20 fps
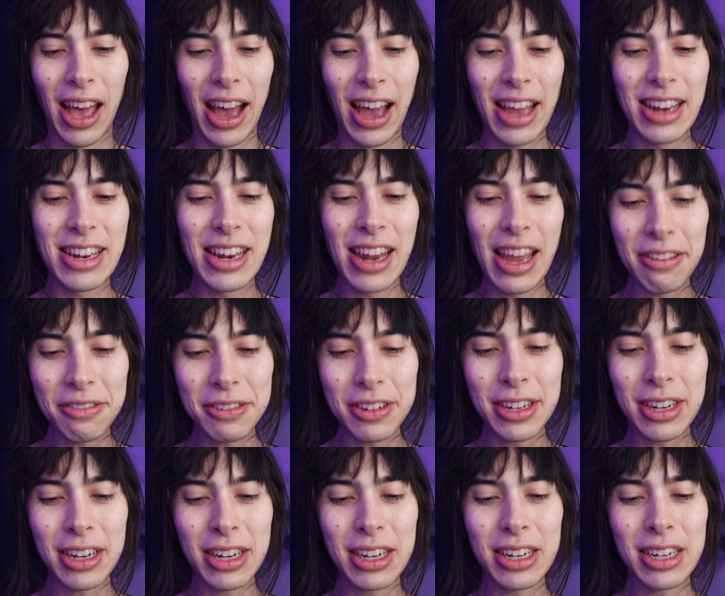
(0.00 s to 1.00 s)
I
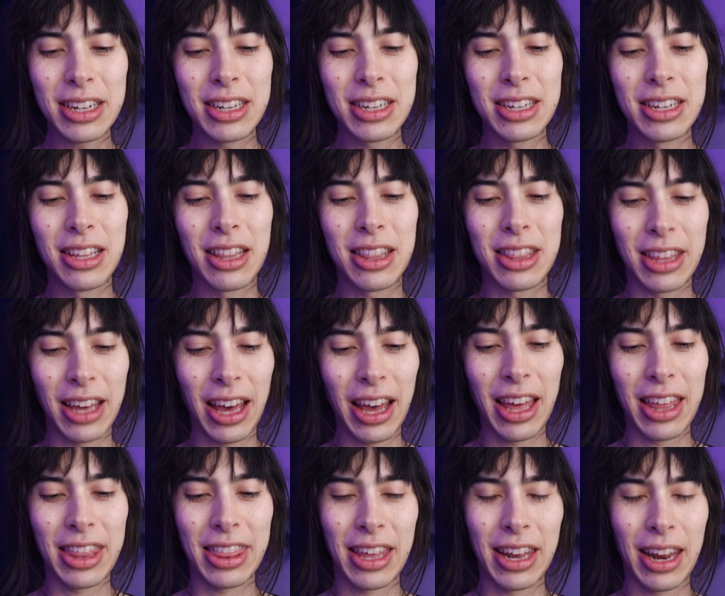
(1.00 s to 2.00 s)
never
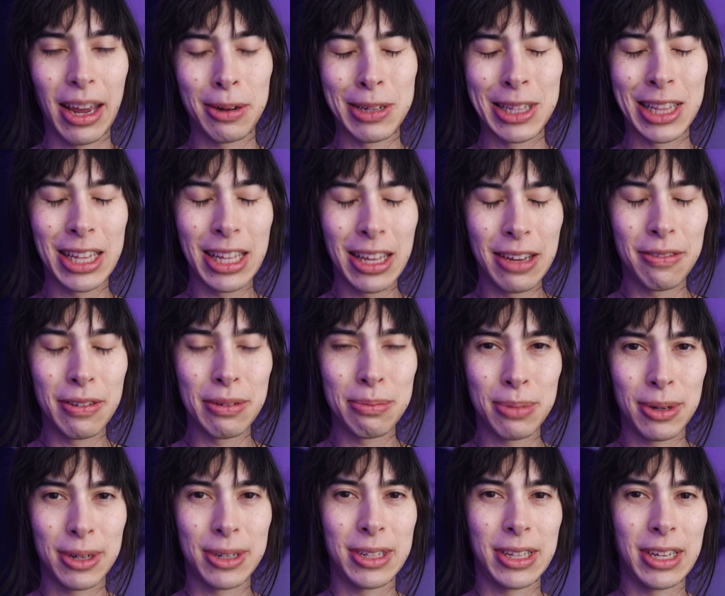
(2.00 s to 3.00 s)
thought that I would live in
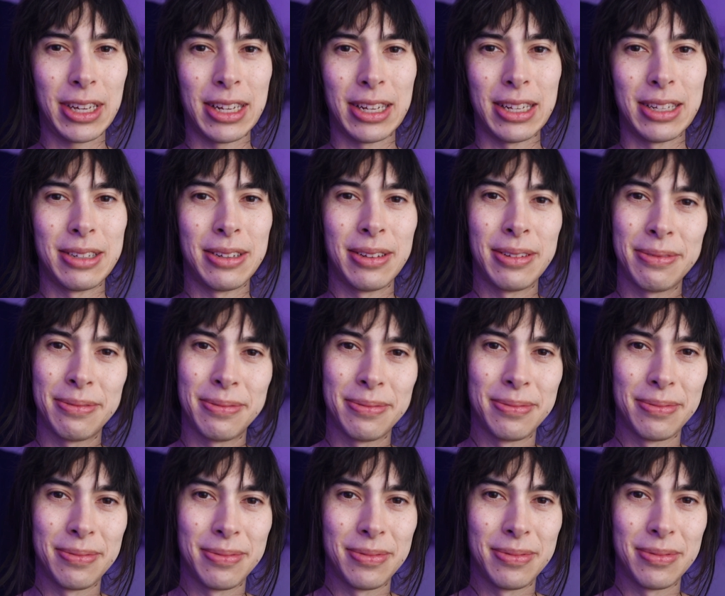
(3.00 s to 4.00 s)
Berlin.
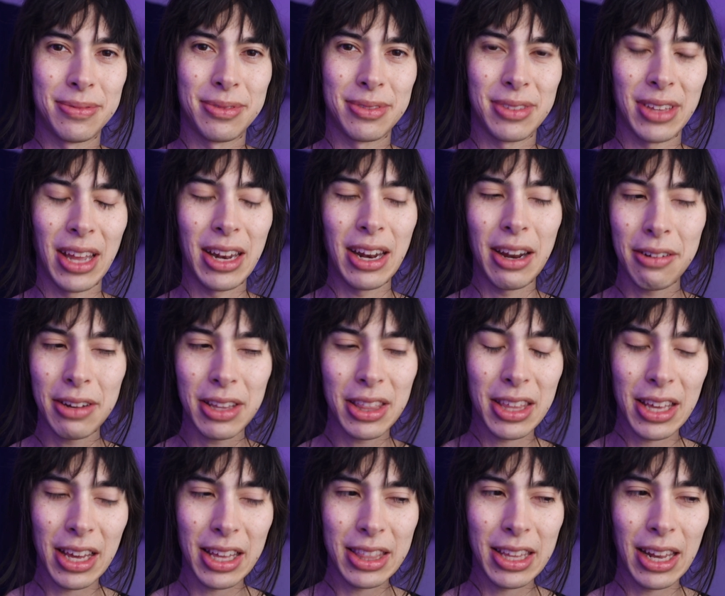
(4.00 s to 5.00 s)
I never
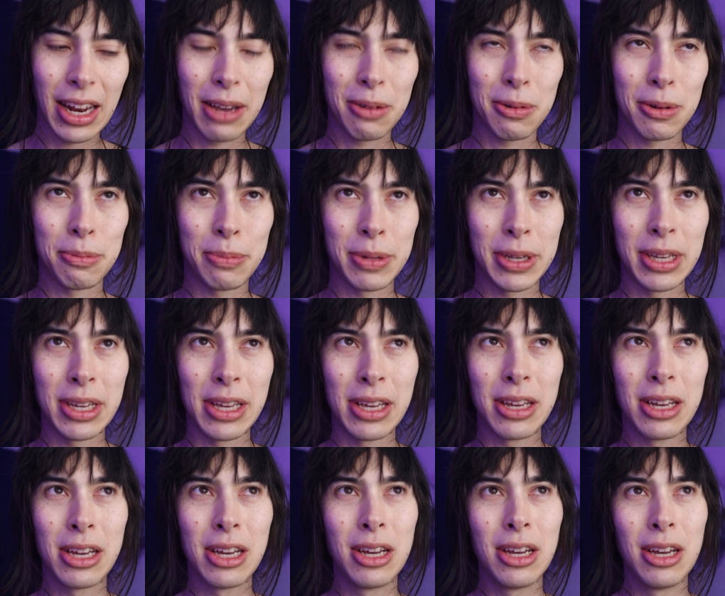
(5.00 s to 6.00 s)
thought that I would
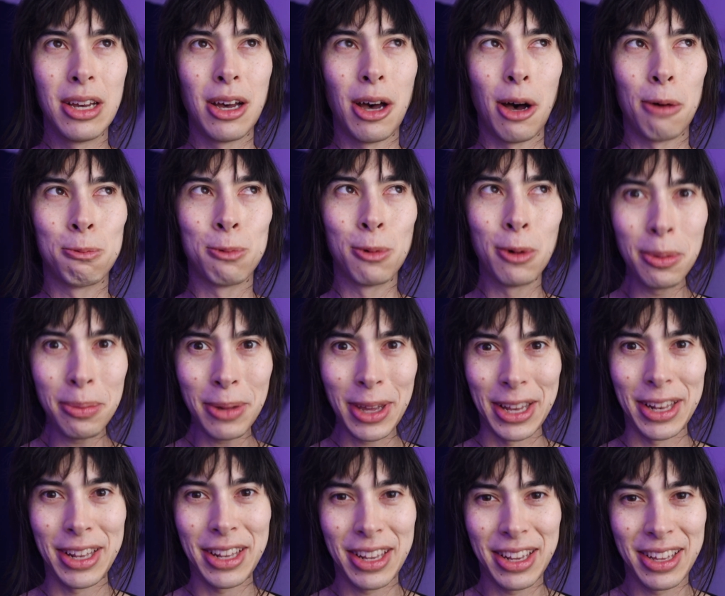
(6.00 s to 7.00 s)
be a
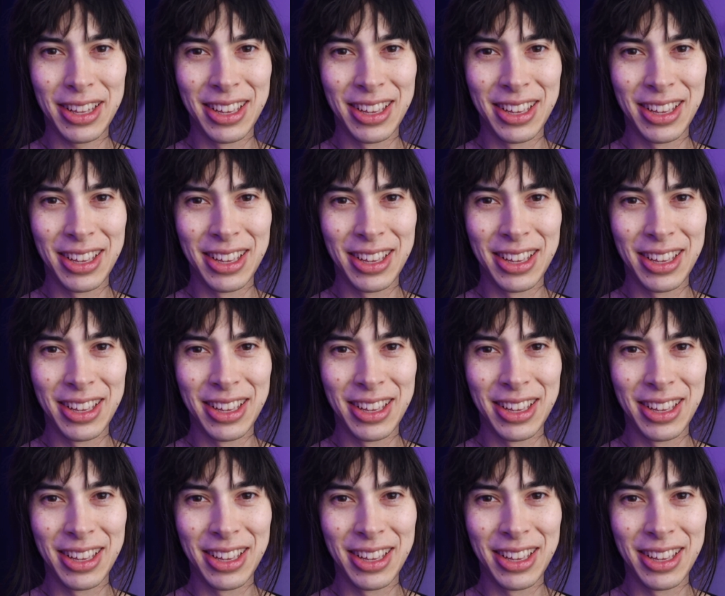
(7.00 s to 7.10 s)
woman